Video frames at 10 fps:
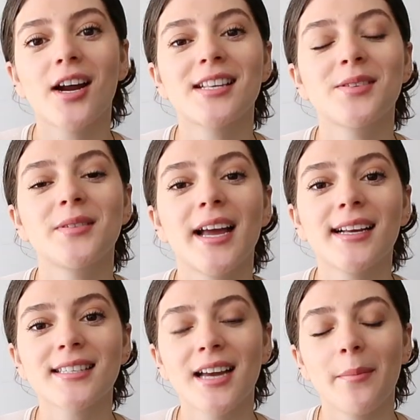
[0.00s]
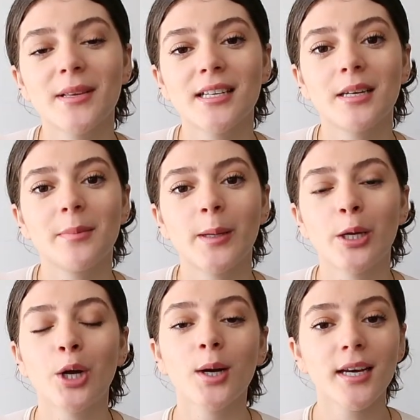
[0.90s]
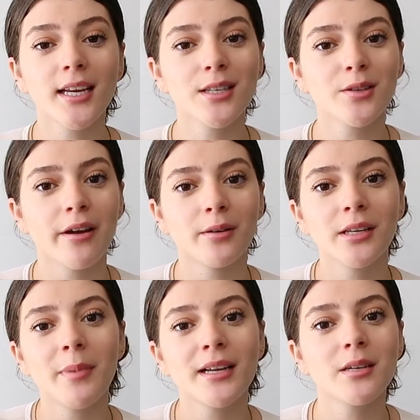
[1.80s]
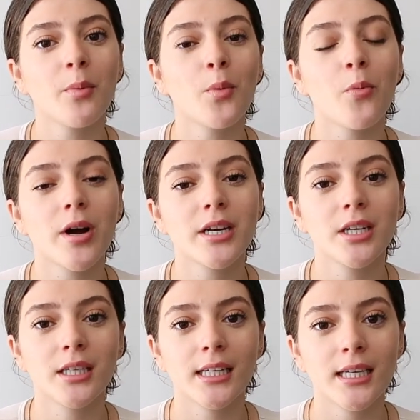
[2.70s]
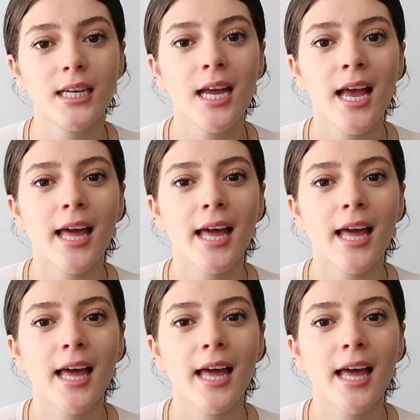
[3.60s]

All right, so next up is gonna be hoodies. So I only picked up one hoodie.